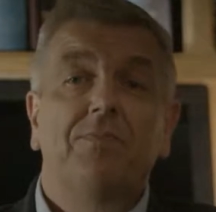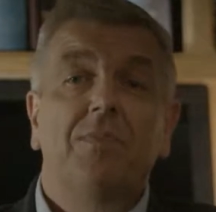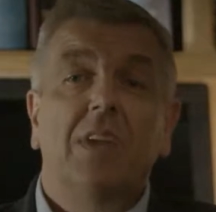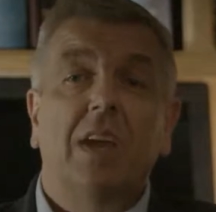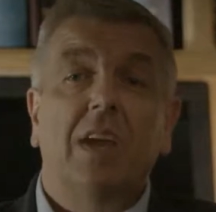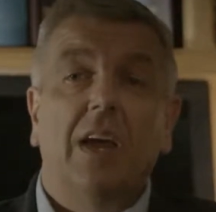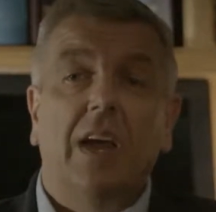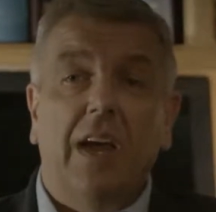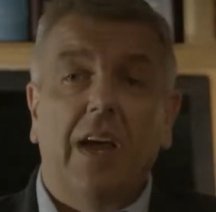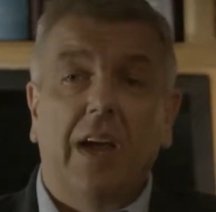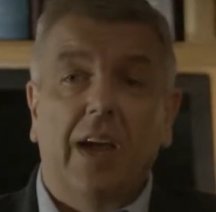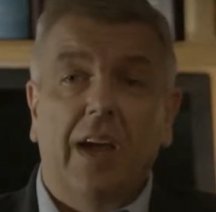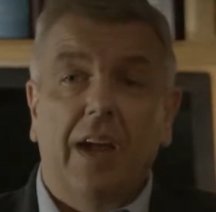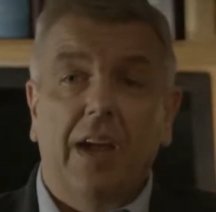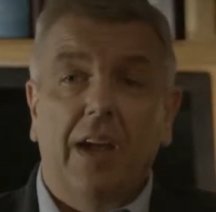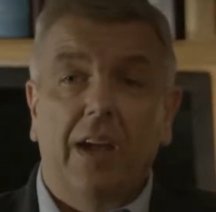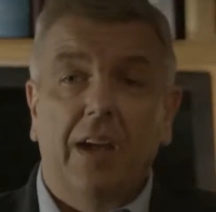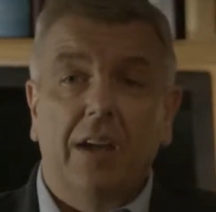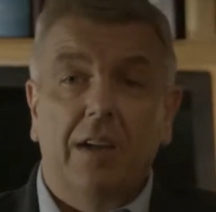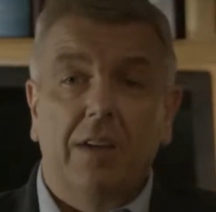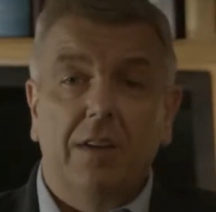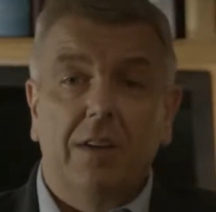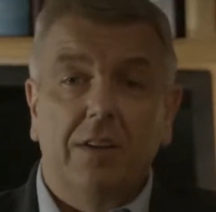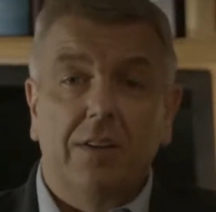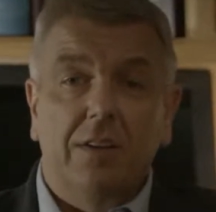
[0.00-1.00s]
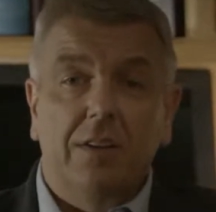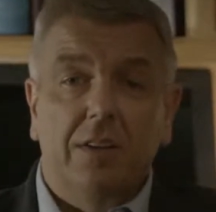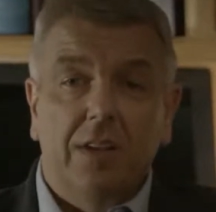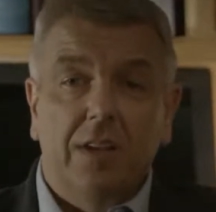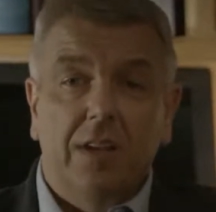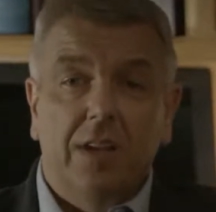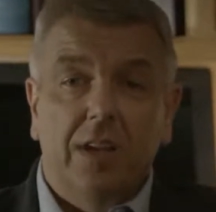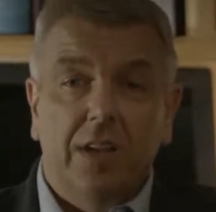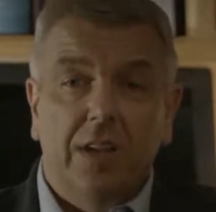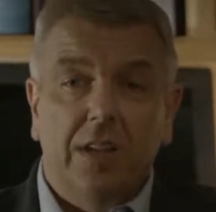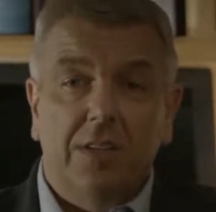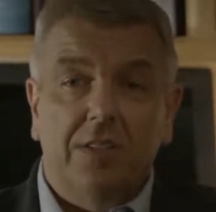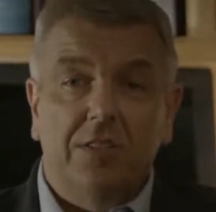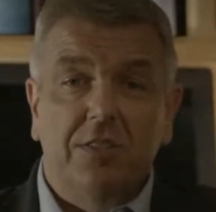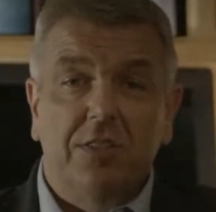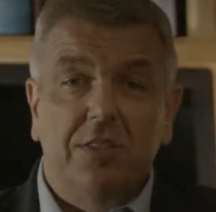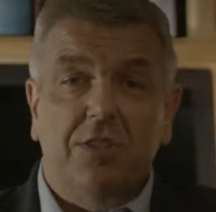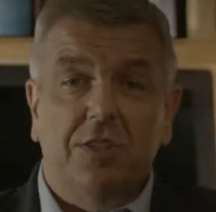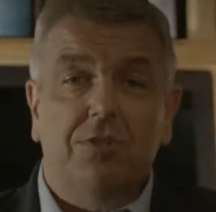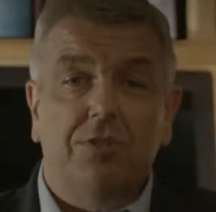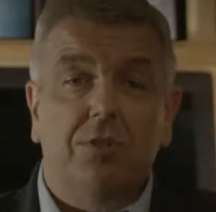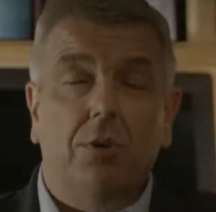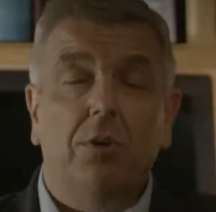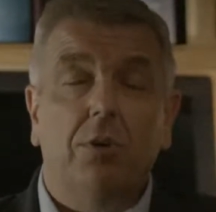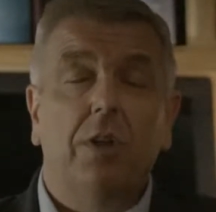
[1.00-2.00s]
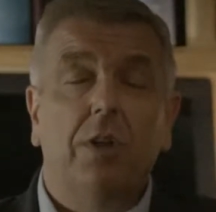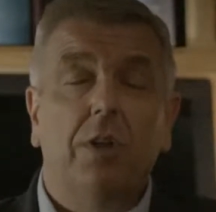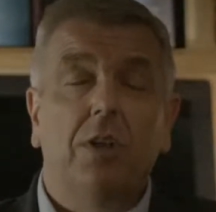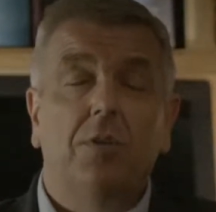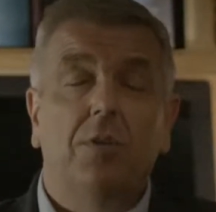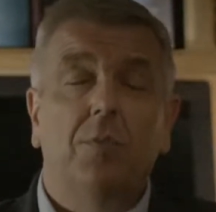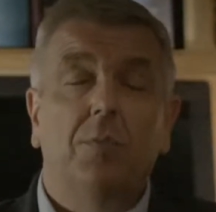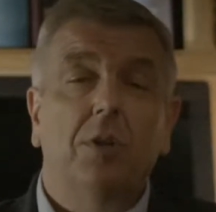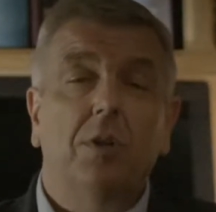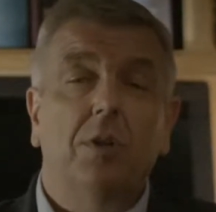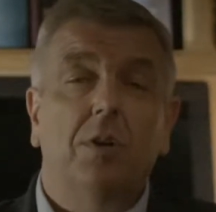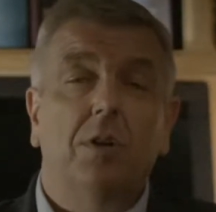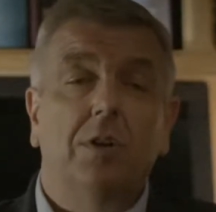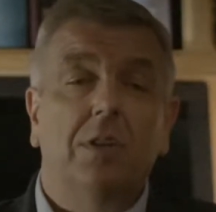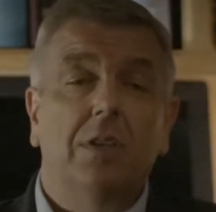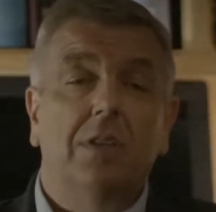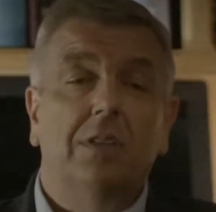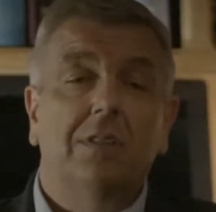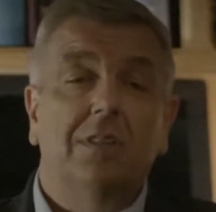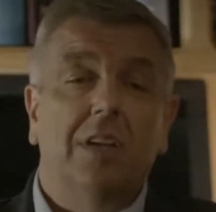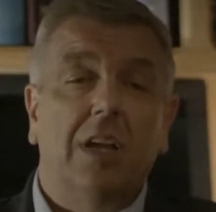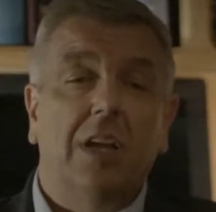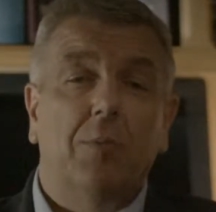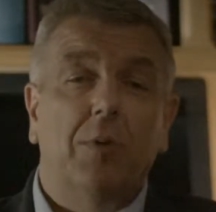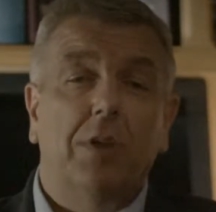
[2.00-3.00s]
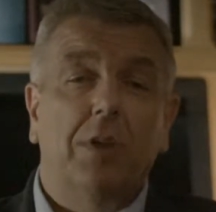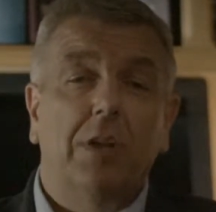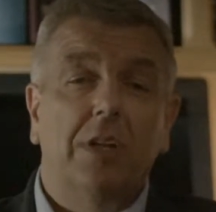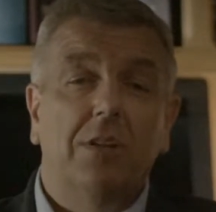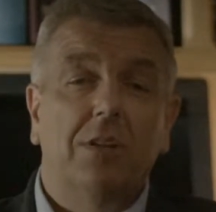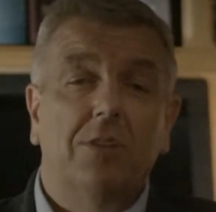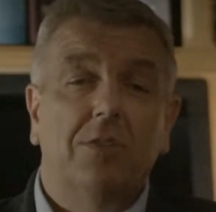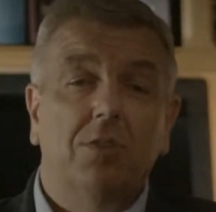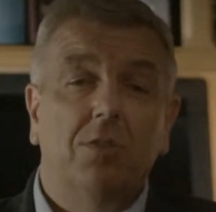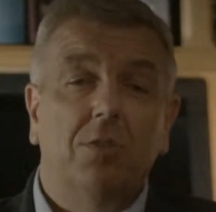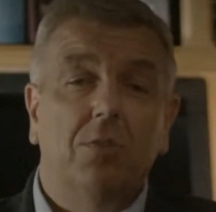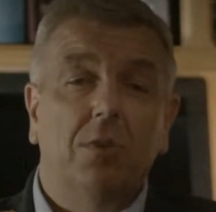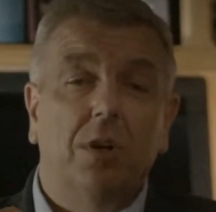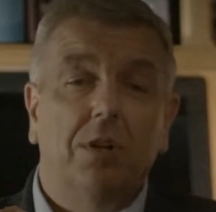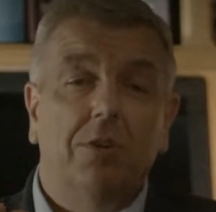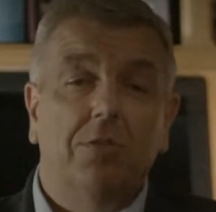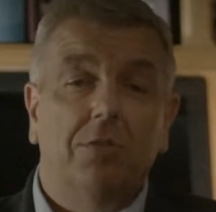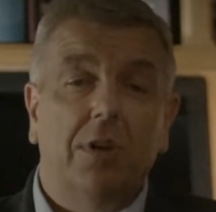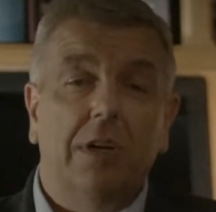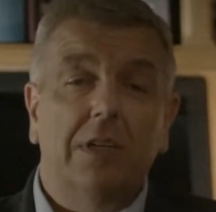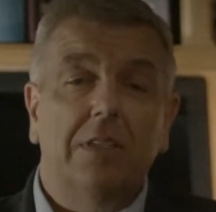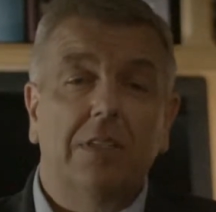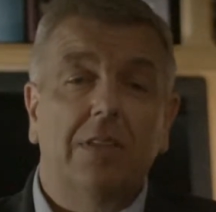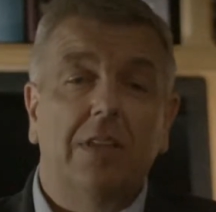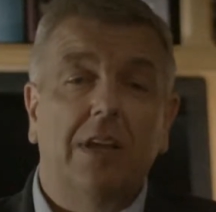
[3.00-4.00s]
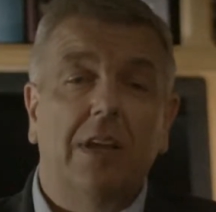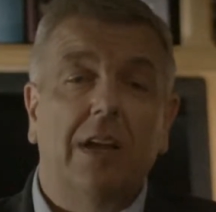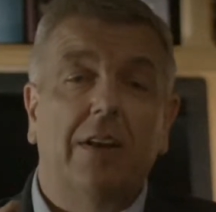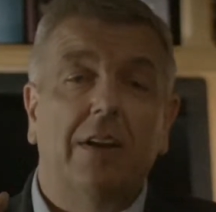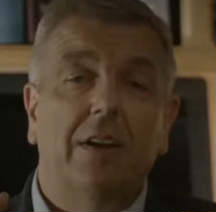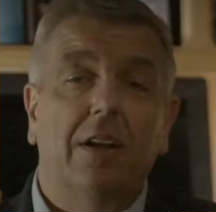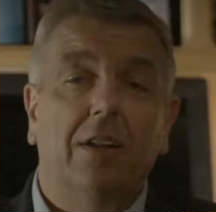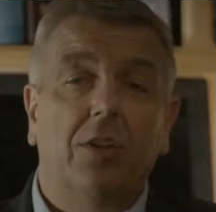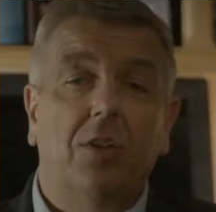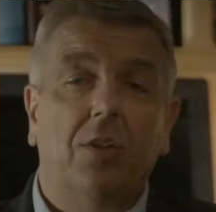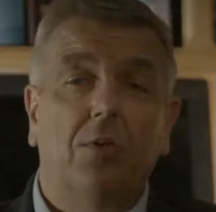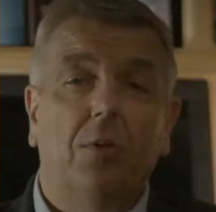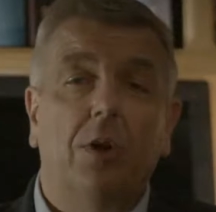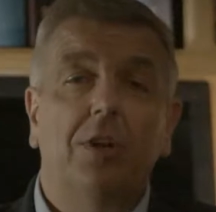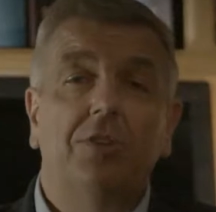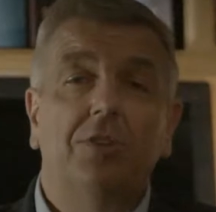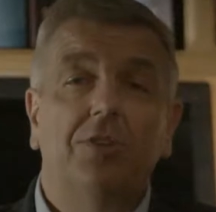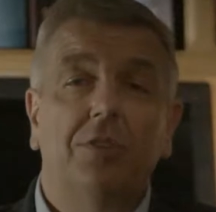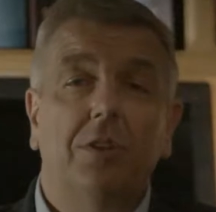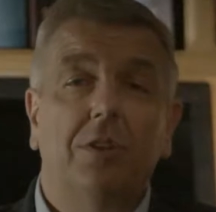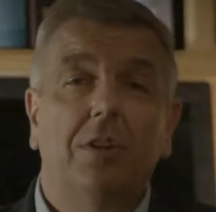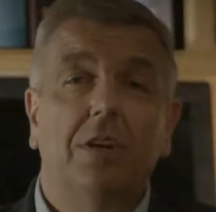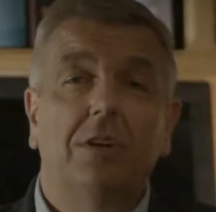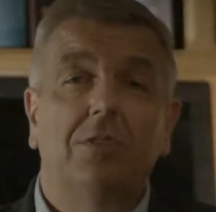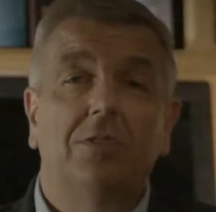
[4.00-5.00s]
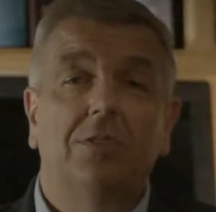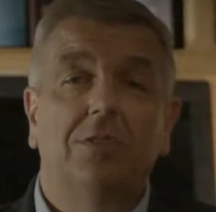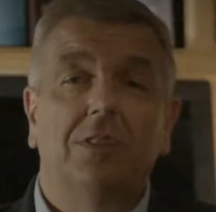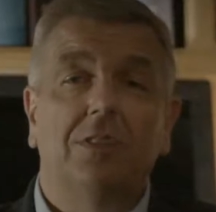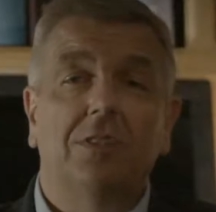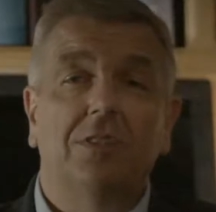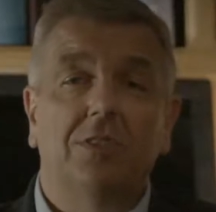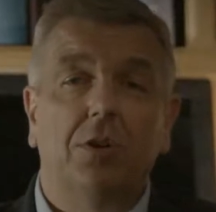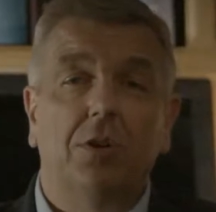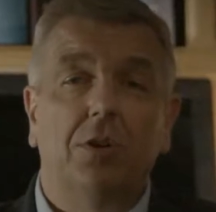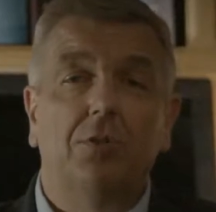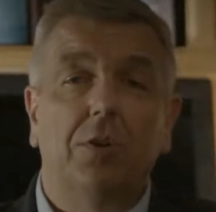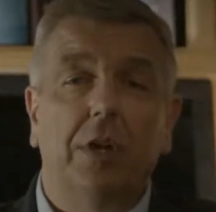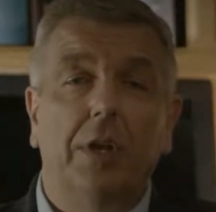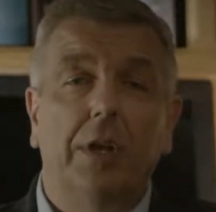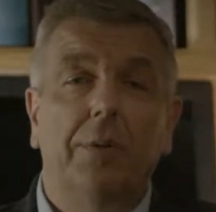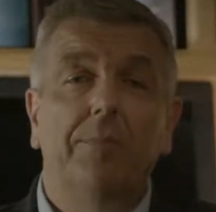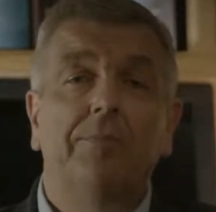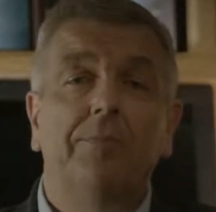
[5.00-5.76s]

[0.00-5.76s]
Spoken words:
and it's destroying communities, and we need to address that. Now the question goes to zoning.